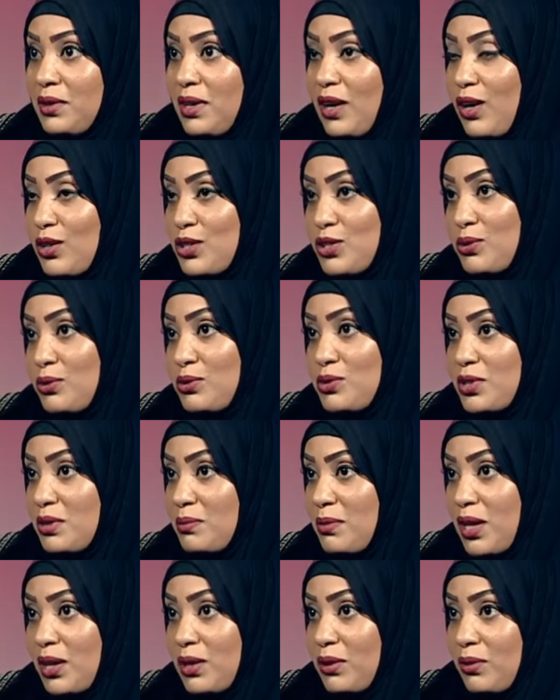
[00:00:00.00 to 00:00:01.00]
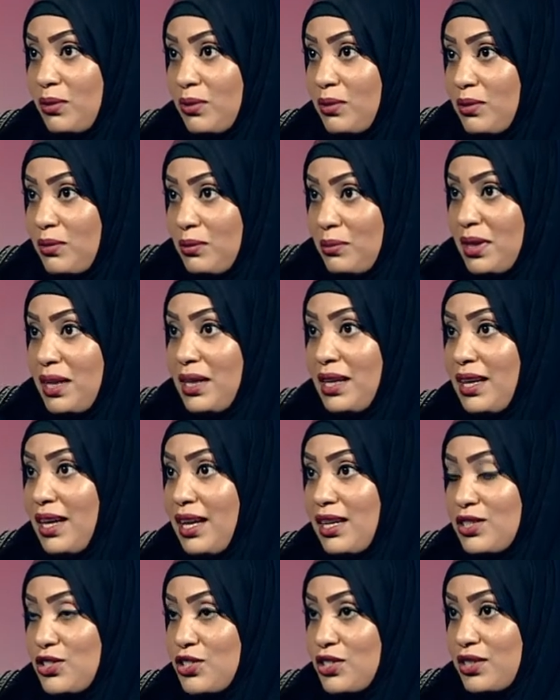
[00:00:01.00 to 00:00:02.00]
Our children might not be
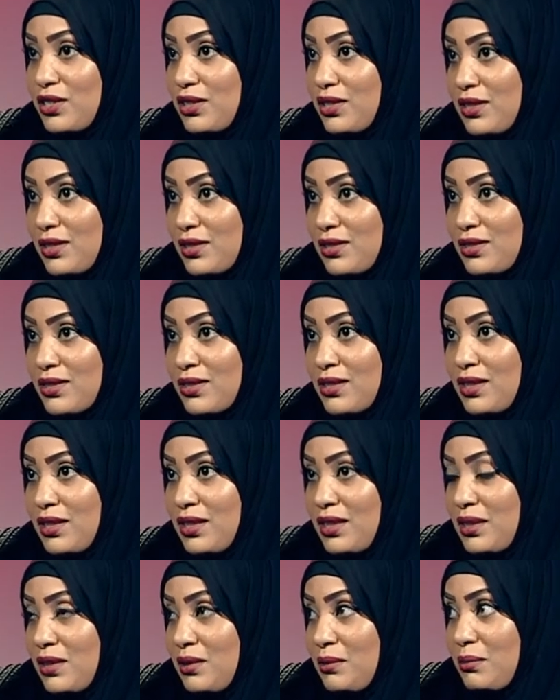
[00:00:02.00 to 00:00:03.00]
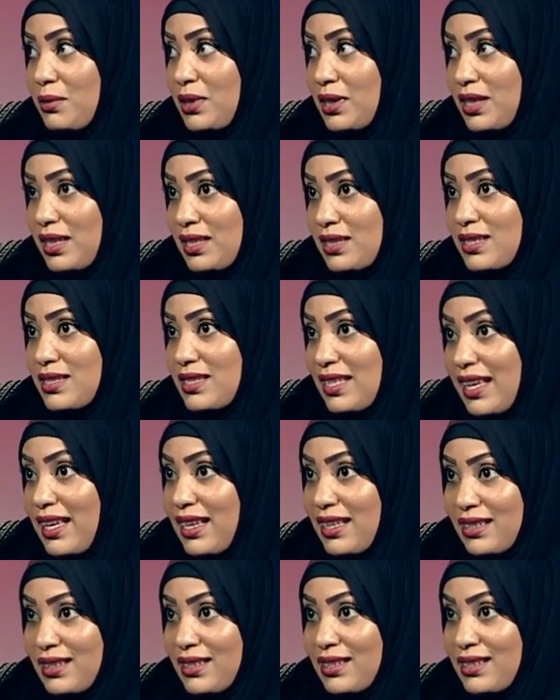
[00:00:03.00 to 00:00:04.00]
engaging in this, but it's
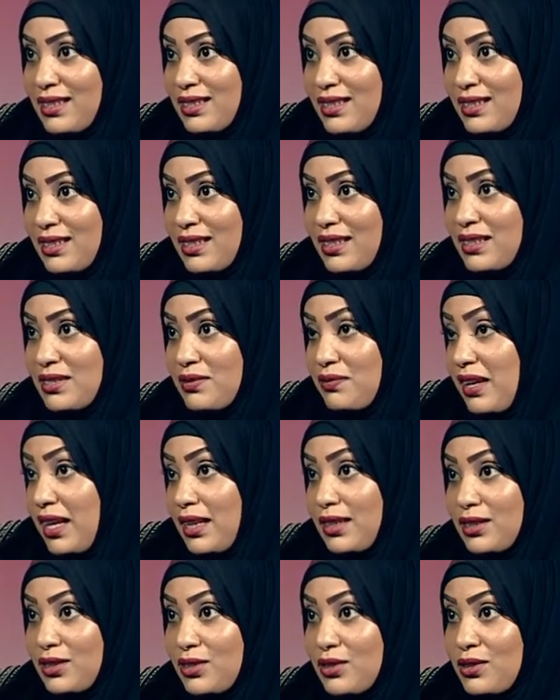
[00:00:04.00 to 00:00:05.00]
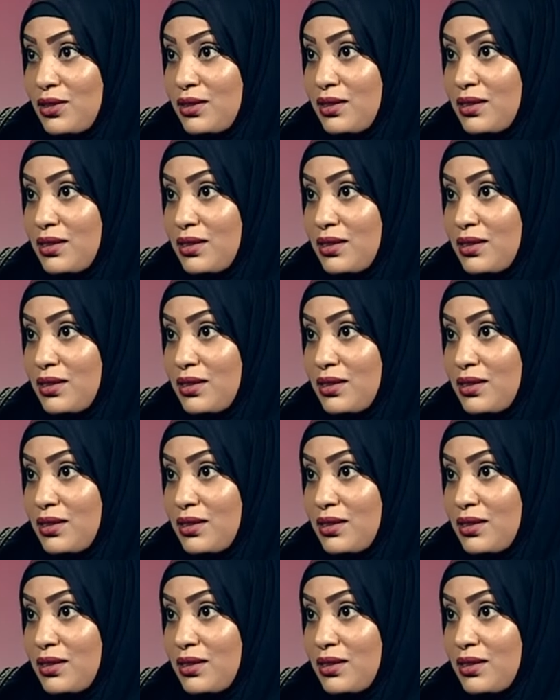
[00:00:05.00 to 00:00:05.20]
there. Mm. It's valid.